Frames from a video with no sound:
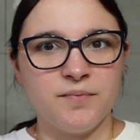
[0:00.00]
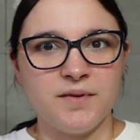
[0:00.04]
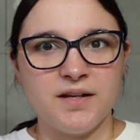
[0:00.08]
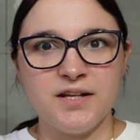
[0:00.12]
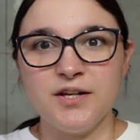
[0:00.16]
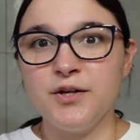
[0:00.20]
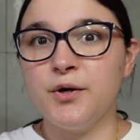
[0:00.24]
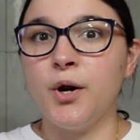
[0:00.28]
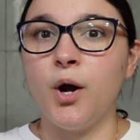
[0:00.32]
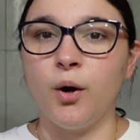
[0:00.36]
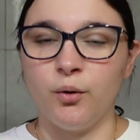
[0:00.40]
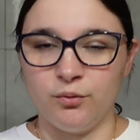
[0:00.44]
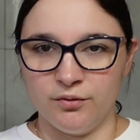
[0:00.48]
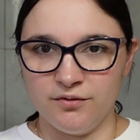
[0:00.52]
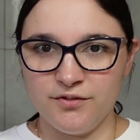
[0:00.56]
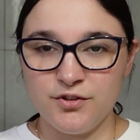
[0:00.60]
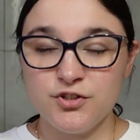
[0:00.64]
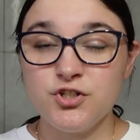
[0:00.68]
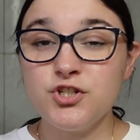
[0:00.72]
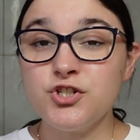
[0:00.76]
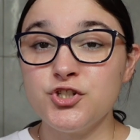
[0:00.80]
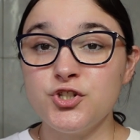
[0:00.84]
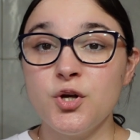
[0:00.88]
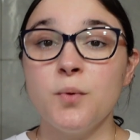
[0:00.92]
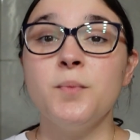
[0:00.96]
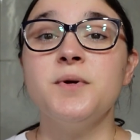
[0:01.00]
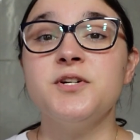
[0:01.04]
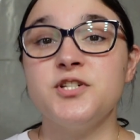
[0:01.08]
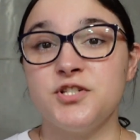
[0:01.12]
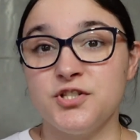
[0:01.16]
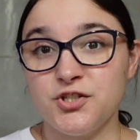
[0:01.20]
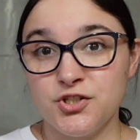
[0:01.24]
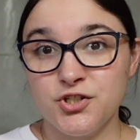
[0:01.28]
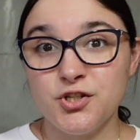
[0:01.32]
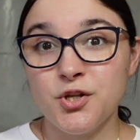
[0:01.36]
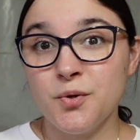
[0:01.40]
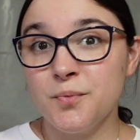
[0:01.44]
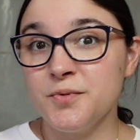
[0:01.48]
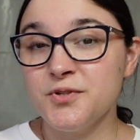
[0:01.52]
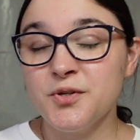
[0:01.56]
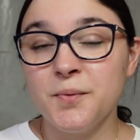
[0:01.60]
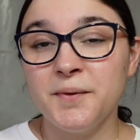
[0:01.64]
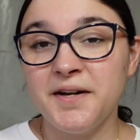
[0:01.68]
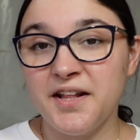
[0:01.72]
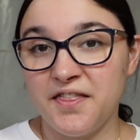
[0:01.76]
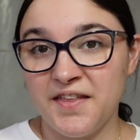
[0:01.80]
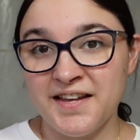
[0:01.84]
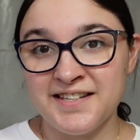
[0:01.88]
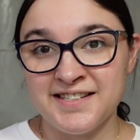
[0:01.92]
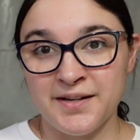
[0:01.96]
you know, there's just so much, so, so
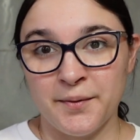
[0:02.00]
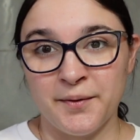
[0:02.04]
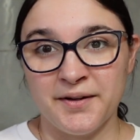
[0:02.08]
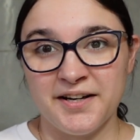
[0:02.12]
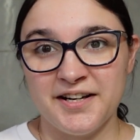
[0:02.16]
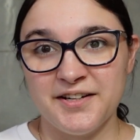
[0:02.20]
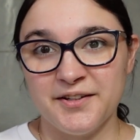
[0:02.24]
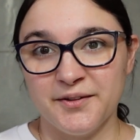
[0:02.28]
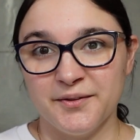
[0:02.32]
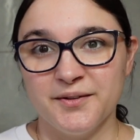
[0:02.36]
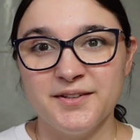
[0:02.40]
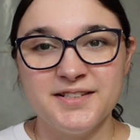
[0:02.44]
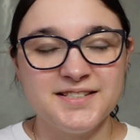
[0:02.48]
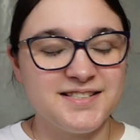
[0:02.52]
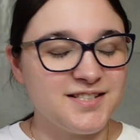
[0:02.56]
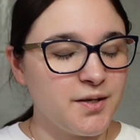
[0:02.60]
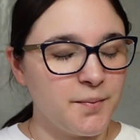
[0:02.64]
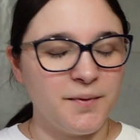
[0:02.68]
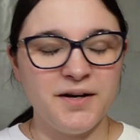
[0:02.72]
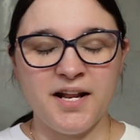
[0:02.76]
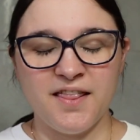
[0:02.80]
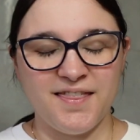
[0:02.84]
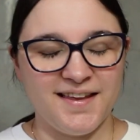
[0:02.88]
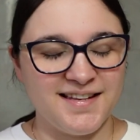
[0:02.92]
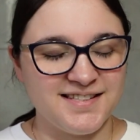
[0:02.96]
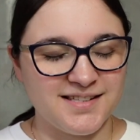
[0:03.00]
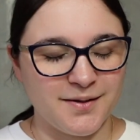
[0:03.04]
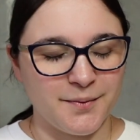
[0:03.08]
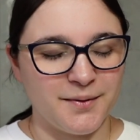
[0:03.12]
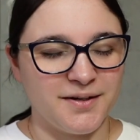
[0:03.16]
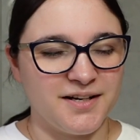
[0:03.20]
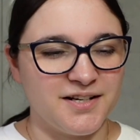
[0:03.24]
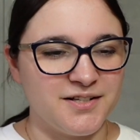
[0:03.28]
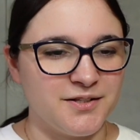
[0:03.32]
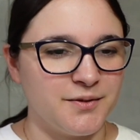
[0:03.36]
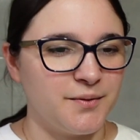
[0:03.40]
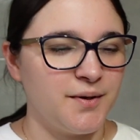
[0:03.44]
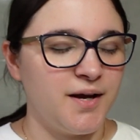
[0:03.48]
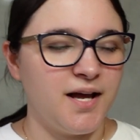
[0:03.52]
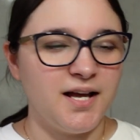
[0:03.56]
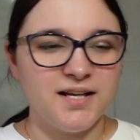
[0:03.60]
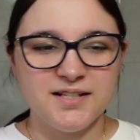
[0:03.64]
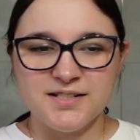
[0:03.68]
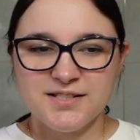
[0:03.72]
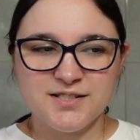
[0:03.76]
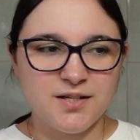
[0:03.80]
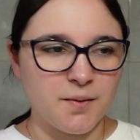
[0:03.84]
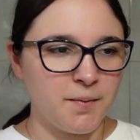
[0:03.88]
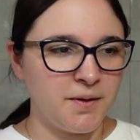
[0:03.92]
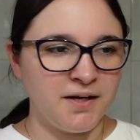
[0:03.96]
many things I want to do, so many things I want to do,
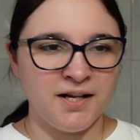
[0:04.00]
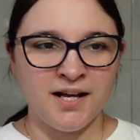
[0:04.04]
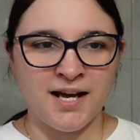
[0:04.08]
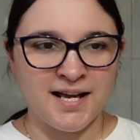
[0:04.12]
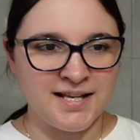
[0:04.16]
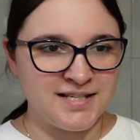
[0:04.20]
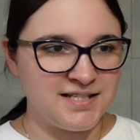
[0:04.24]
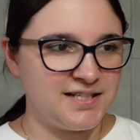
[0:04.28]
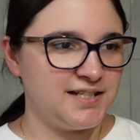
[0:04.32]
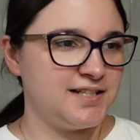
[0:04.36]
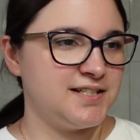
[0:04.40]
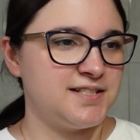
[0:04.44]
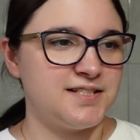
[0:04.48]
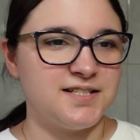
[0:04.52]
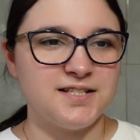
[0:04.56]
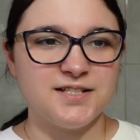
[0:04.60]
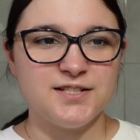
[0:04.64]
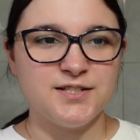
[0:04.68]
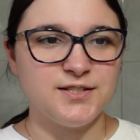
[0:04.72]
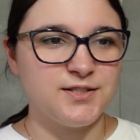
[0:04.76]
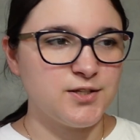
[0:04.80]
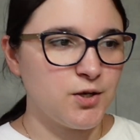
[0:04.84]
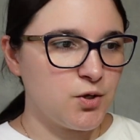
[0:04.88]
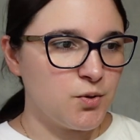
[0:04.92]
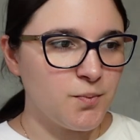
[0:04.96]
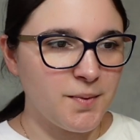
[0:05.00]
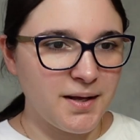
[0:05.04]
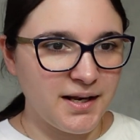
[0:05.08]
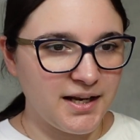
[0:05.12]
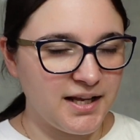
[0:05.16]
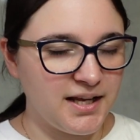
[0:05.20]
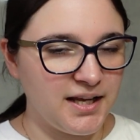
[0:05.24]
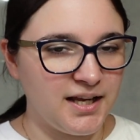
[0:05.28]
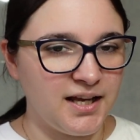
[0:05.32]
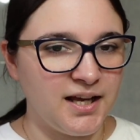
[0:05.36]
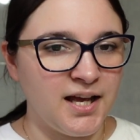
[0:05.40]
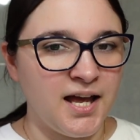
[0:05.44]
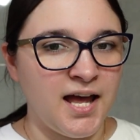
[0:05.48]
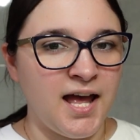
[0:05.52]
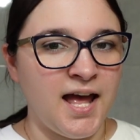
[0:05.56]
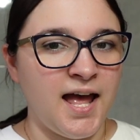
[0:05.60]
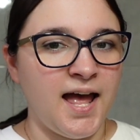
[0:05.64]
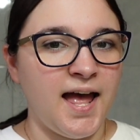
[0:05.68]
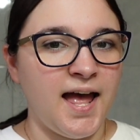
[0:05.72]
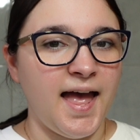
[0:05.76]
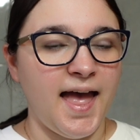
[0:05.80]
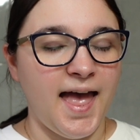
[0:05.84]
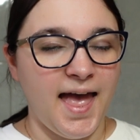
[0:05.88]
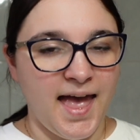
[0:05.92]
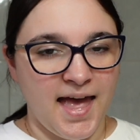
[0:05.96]
so many ideas, so many,
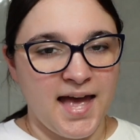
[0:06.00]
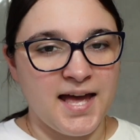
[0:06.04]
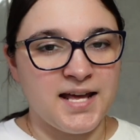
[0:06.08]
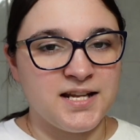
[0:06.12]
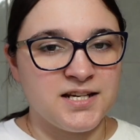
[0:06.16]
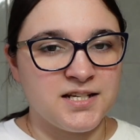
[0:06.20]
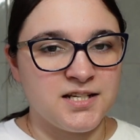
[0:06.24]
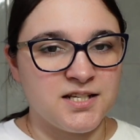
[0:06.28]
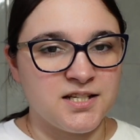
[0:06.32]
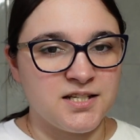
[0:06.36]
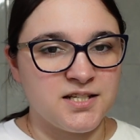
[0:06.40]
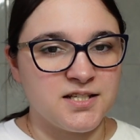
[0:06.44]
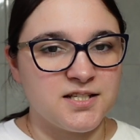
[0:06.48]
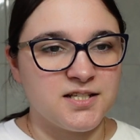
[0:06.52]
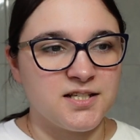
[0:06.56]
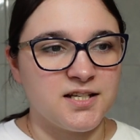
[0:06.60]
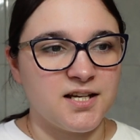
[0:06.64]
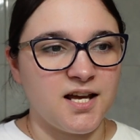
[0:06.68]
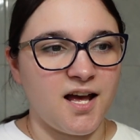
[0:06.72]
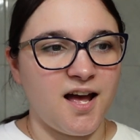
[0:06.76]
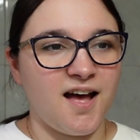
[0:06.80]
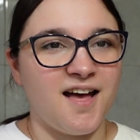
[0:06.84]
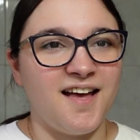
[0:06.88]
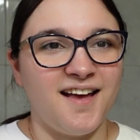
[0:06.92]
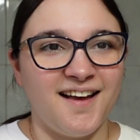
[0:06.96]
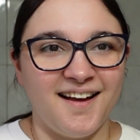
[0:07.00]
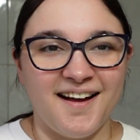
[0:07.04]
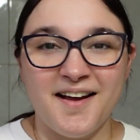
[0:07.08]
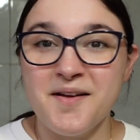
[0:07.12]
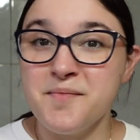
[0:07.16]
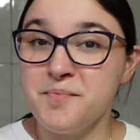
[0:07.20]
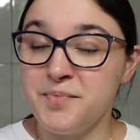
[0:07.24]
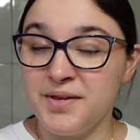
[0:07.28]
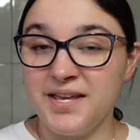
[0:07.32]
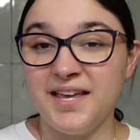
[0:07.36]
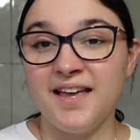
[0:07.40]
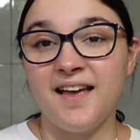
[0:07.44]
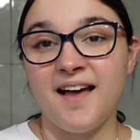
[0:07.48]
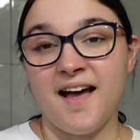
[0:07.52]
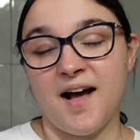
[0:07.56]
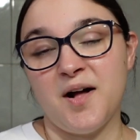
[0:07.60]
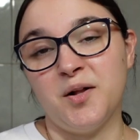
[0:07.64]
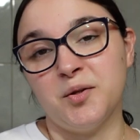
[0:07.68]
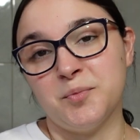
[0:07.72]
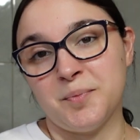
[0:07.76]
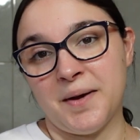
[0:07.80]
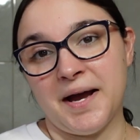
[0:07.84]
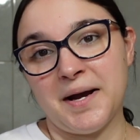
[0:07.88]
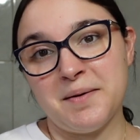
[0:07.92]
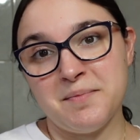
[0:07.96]
and I'm being
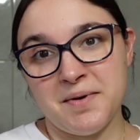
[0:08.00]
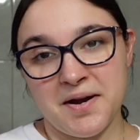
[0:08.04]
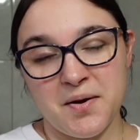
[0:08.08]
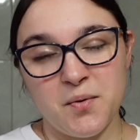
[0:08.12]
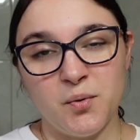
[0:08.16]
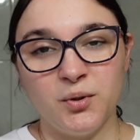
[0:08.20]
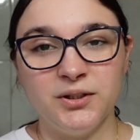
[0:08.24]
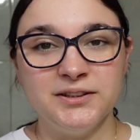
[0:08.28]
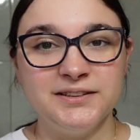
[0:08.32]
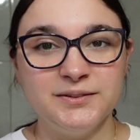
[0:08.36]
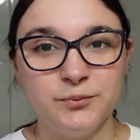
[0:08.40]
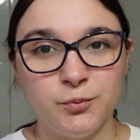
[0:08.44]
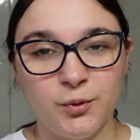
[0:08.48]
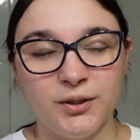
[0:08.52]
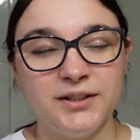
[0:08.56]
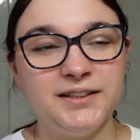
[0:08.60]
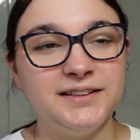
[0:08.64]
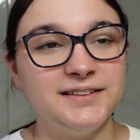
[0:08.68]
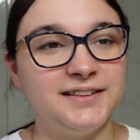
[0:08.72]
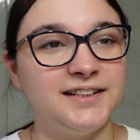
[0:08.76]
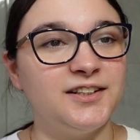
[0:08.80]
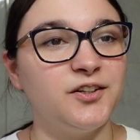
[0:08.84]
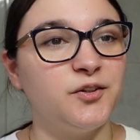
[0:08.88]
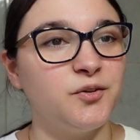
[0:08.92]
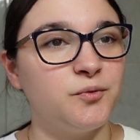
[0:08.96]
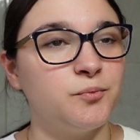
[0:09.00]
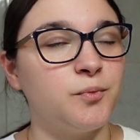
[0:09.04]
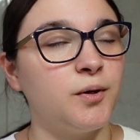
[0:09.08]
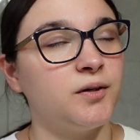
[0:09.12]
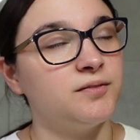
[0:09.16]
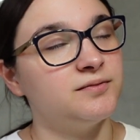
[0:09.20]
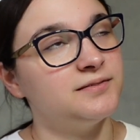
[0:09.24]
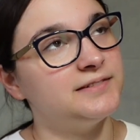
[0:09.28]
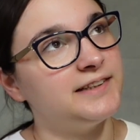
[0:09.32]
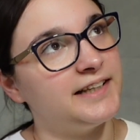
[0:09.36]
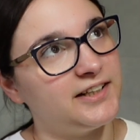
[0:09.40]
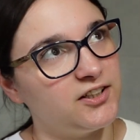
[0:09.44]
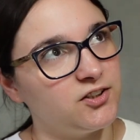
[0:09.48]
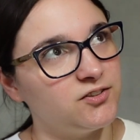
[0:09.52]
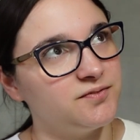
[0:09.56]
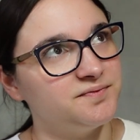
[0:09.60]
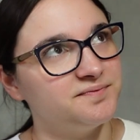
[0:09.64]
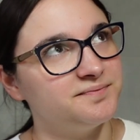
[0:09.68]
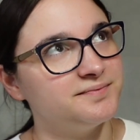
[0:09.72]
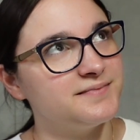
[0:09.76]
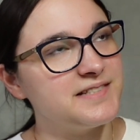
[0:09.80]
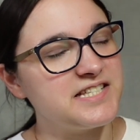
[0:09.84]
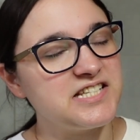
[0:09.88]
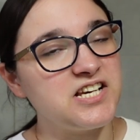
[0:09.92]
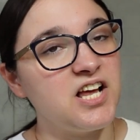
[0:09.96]
held back by one, one little, well, little,
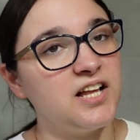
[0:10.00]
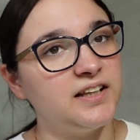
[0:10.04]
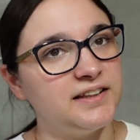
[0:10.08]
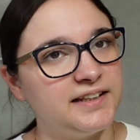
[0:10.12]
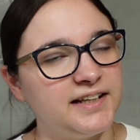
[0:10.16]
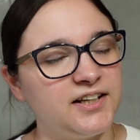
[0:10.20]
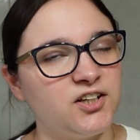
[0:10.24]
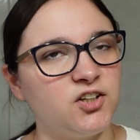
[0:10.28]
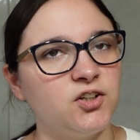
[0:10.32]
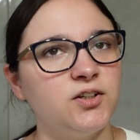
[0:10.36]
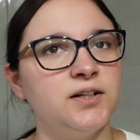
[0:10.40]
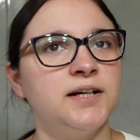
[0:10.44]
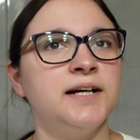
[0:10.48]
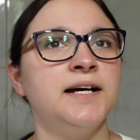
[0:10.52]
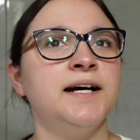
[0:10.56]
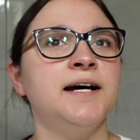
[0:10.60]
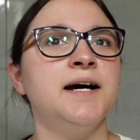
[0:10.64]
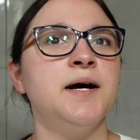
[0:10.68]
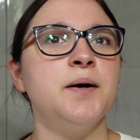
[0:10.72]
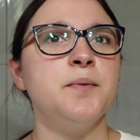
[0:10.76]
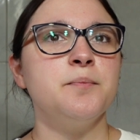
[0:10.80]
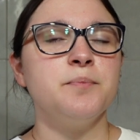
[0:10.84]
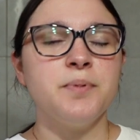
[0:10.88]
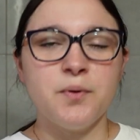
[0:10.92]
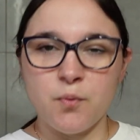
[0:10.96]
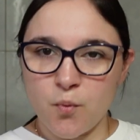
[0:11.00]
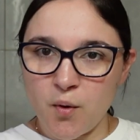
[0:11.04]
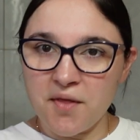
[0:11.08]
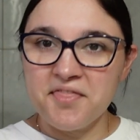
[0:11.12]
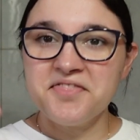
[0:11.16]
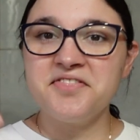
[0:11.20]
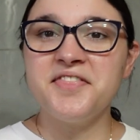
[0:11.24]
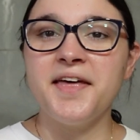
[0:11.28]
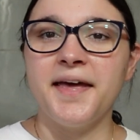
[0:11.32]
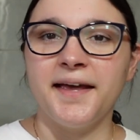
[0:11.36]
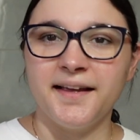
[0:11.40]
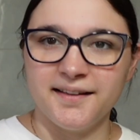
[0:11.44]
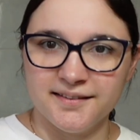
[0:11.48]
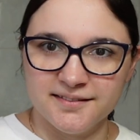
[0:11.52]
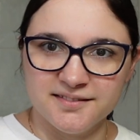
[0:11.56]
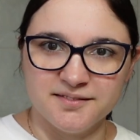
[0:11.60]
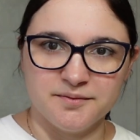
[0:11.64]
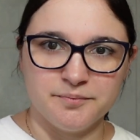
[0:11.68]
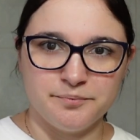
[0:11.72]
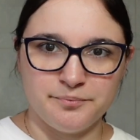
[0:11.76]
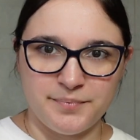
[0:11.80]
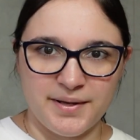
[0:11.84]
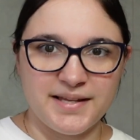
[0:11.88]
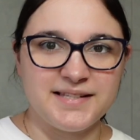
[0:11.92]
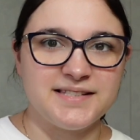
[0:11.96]
it's not little, but one thing,
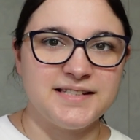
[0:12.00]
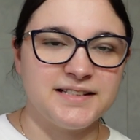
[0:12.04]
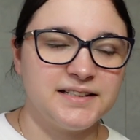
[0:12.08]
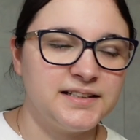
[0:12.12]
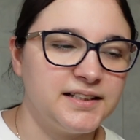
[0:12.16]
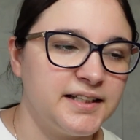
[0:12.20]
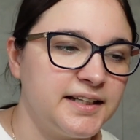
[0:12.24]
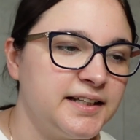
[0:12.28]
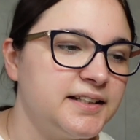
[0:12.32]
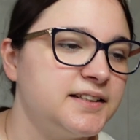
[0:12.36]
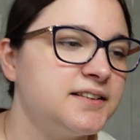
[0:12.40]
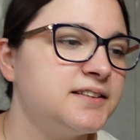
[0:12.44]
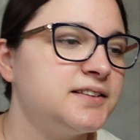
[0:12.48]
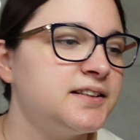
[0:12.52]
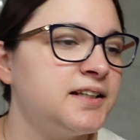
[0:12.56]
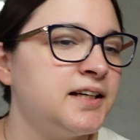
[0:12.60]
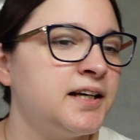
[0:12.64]
basically.